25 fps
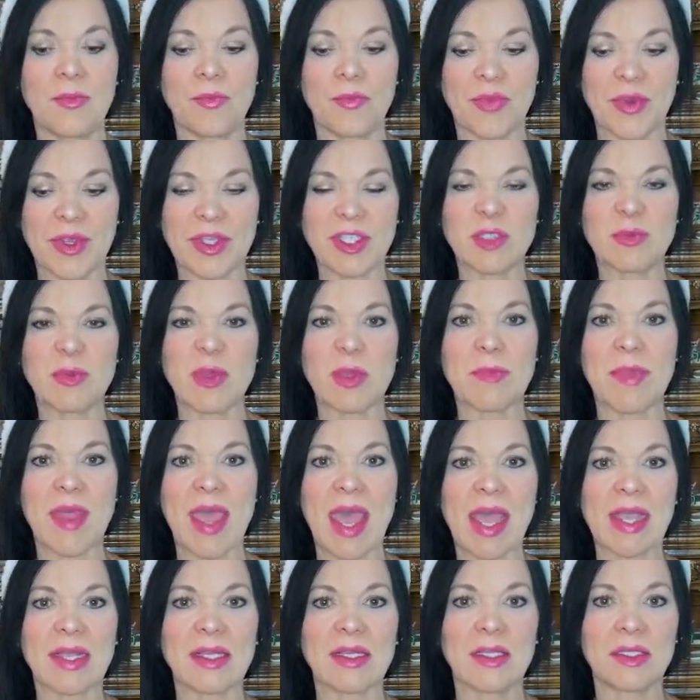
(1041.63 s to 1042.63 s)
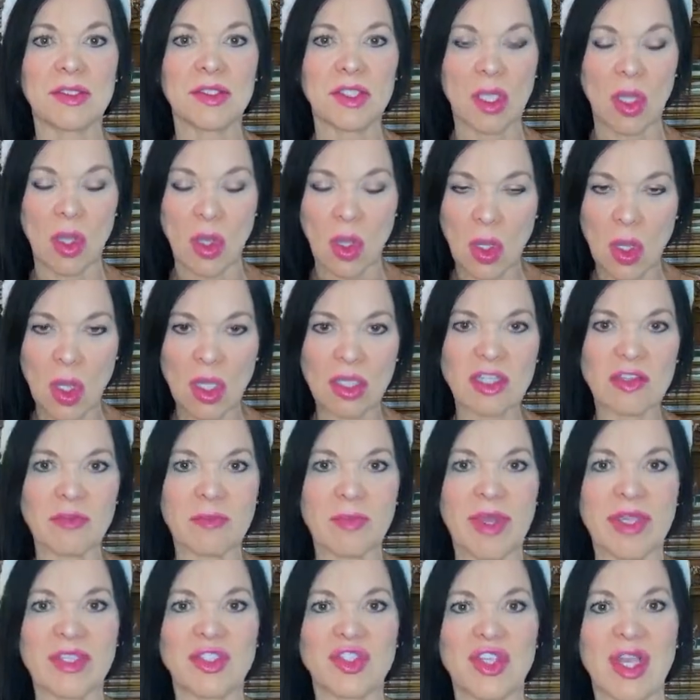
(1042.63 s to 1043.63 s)
brings me back to all of
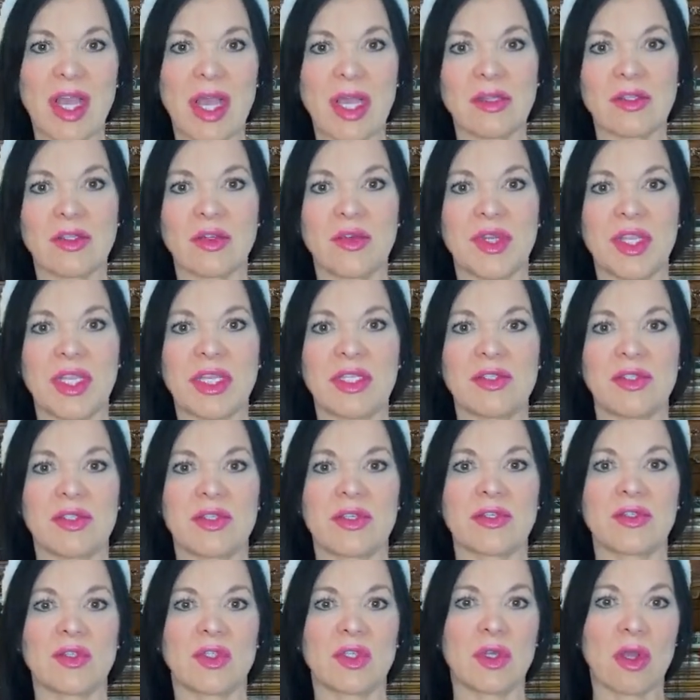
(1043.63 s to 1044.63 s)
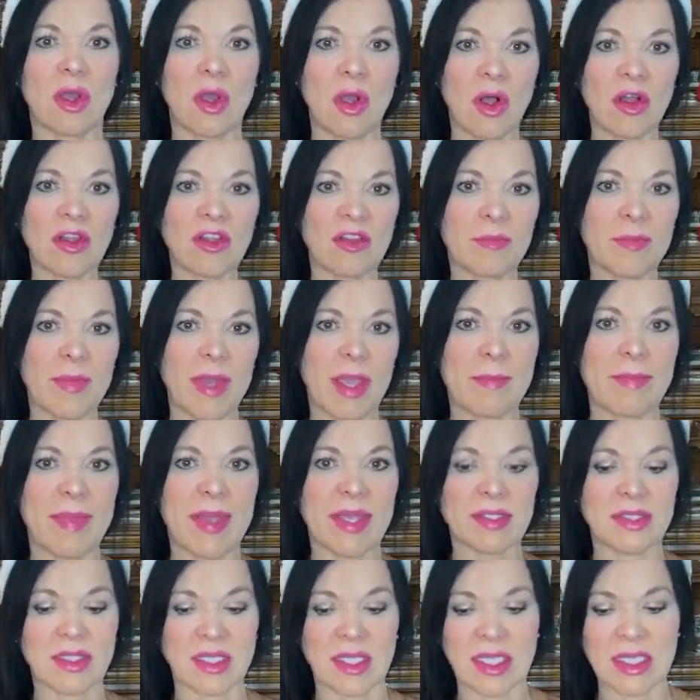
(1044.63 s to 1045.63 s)
my childhood Easters and all of my
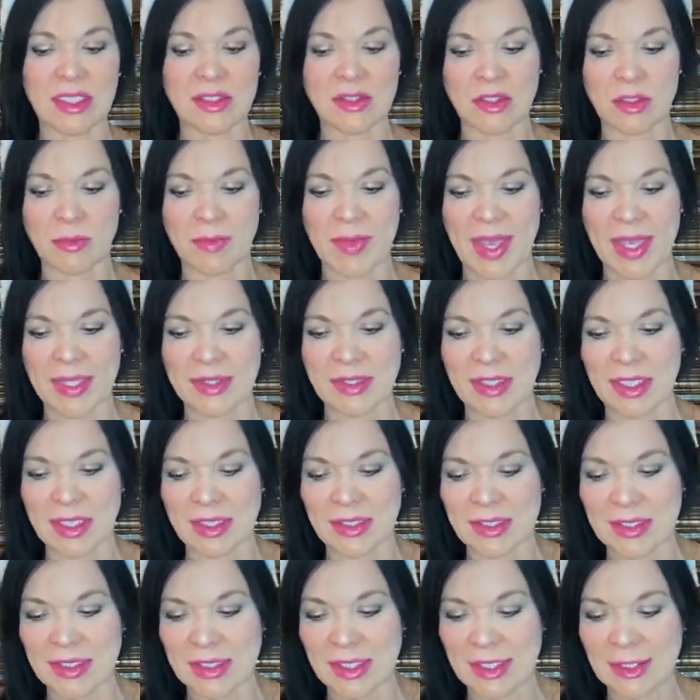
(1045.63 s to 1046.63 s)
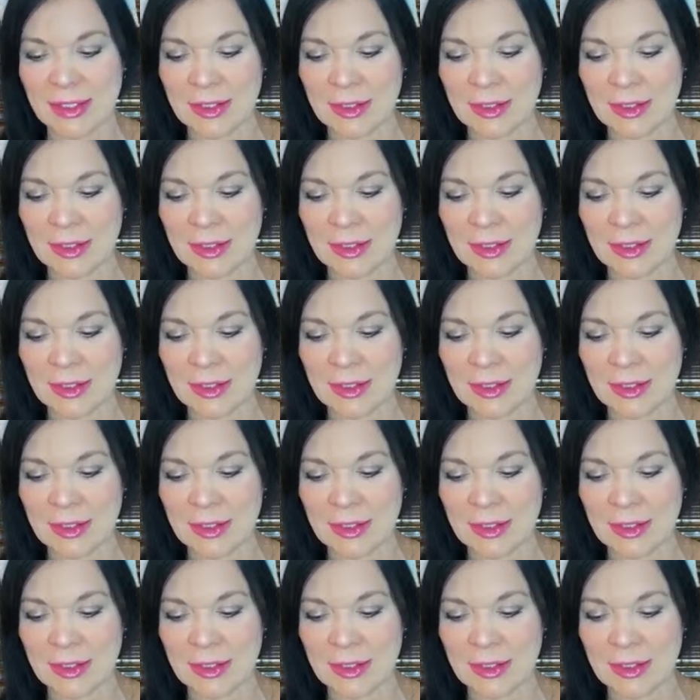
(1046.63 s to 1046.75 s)
best Easter baskets.